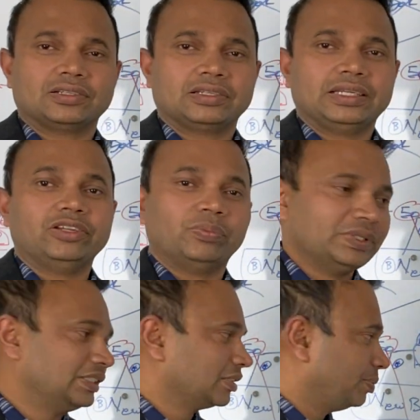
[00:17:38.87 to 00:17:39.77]
in your
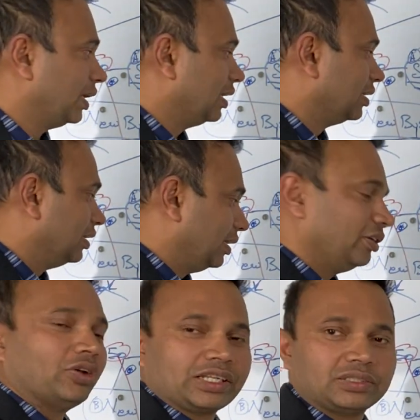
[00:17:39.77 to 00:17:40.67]
business plan, in
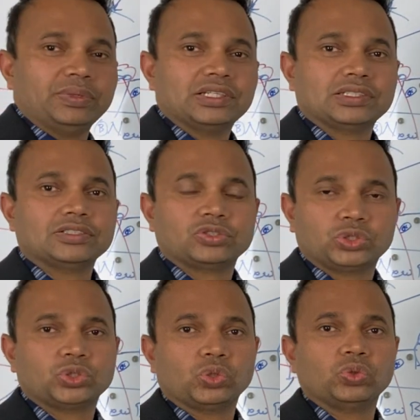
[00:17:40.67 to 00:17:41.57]
your explanations, to
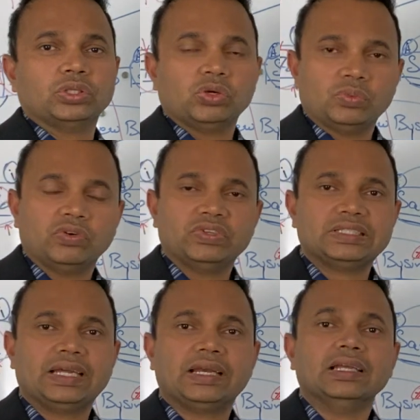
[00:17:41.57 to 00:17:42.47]
show the home office
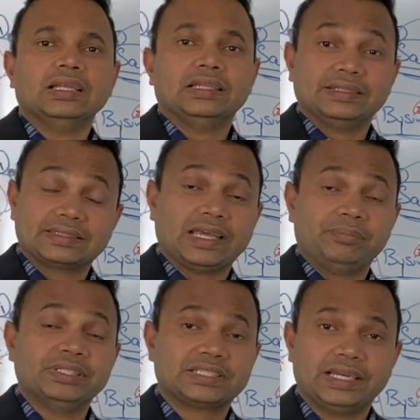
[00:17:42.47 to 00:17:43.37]
that this can
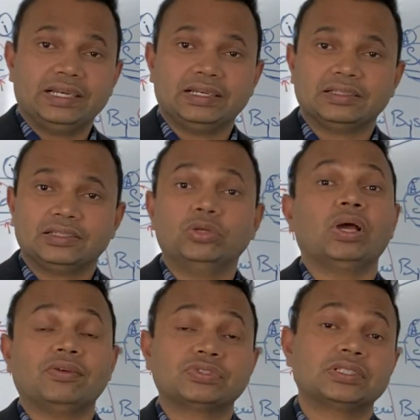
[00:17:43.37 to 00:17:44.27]
be scaled. You
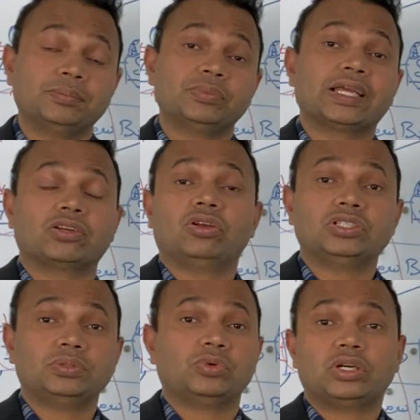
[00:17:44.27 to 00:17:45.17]
have some
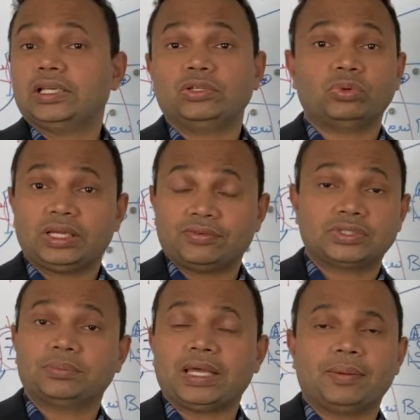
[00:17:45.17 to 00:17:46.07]
technology model, you have
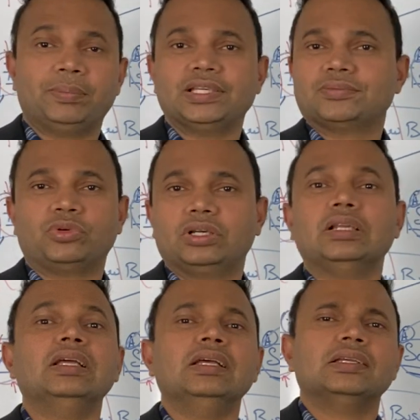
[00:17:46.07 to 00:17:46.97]
some app-based model,
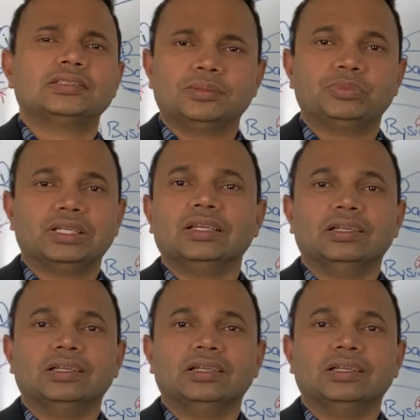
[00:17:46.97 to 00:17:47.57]
something.